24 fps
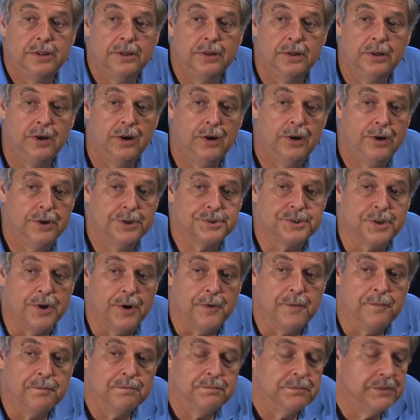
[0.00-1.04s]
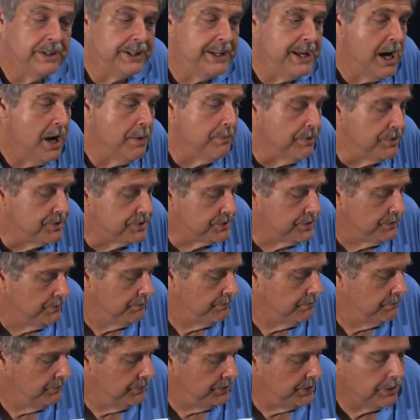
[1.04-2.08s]
Also, the cameras,
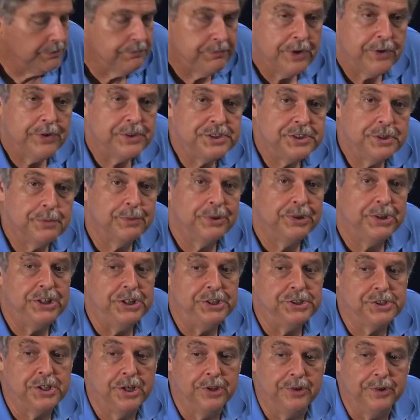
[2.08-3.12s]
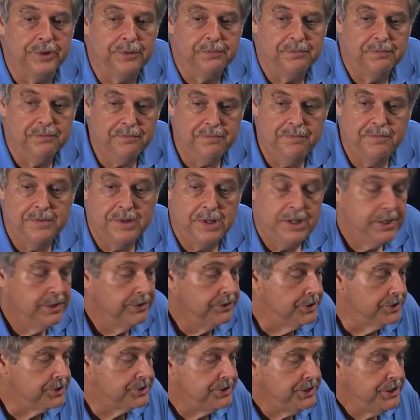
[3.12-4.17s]
they're very similar to each other. The
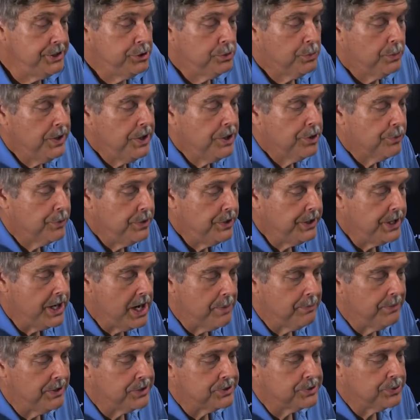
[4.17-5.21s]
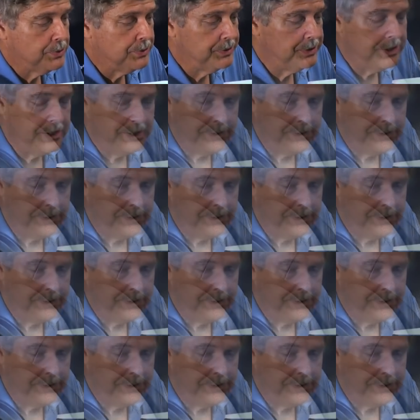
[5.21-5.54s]
C23 camera that's on the